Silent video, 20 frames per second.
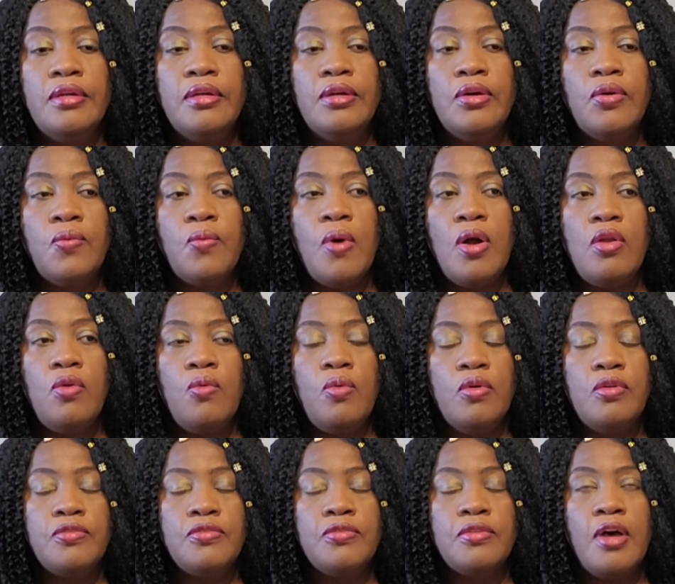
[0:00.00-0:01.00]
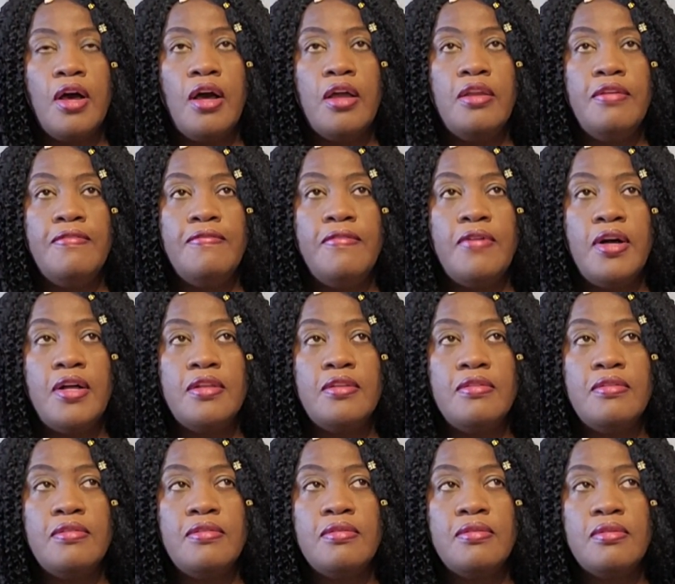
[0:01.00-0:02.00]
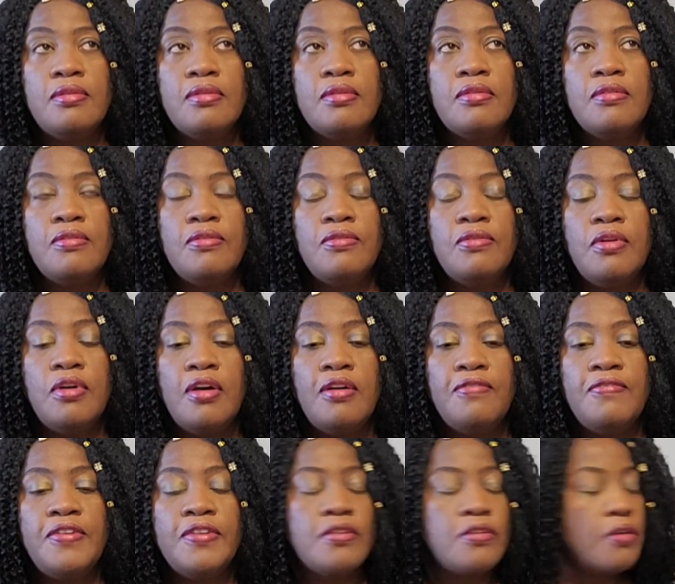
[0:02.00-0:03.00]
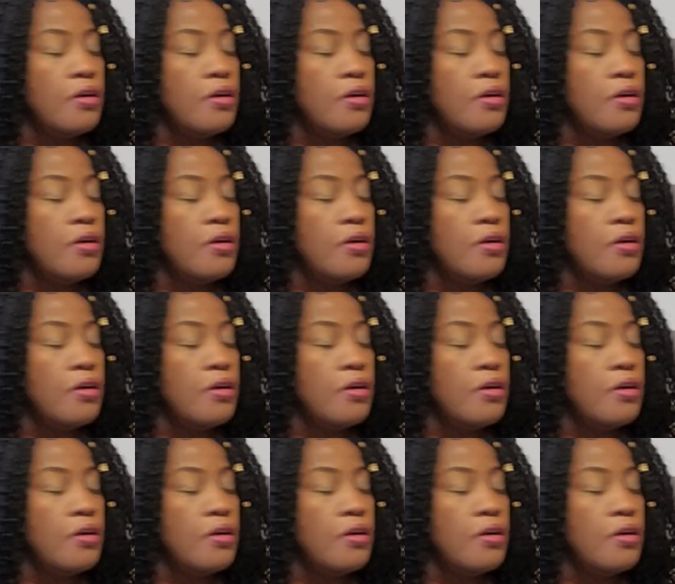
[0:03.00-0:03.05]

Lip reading: one was advanced physical